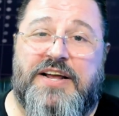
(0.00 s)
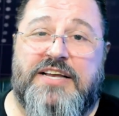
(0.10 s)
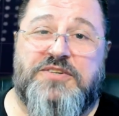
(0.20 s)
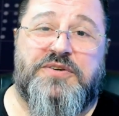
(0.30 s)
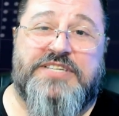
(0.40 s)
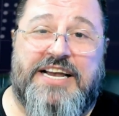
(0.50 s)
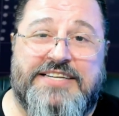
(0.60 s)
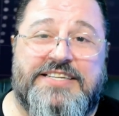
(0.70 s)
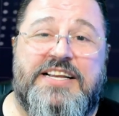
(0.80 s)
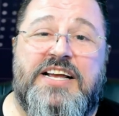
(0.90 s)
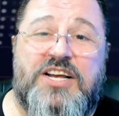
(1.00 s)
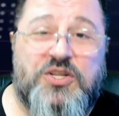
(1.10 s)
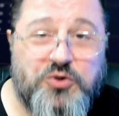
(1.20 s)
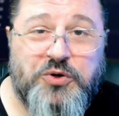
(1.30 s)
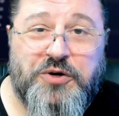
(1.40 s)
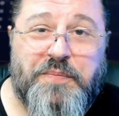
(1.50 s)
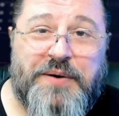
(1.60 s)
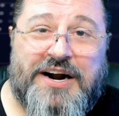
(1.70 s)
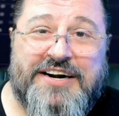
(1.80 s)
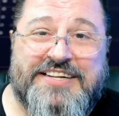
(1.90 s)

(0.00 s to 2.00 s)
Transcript: a success. Do your part,